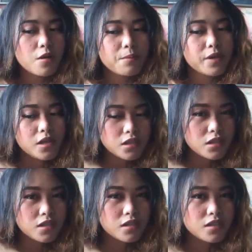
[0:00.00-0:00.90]

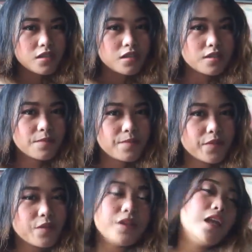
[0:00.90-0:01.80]
because
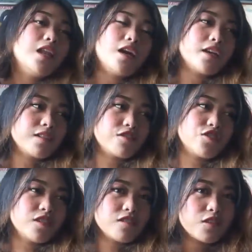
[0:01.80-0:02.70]
wala lang, it's
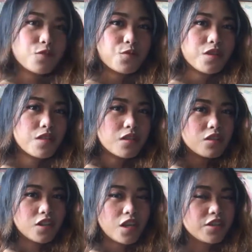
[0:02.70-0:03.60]
just not worth
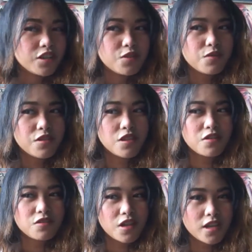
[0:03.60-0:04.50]
sharing with
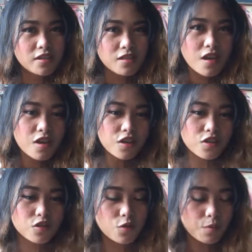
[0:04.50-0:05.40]
you guys.
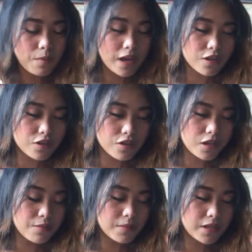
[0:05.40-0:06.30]
So, pero
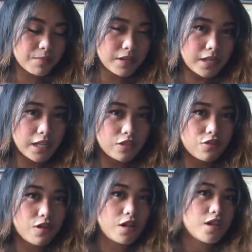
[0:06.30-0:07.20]
yung laman naman
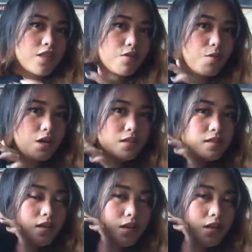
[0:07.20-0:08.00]
neto are the ones that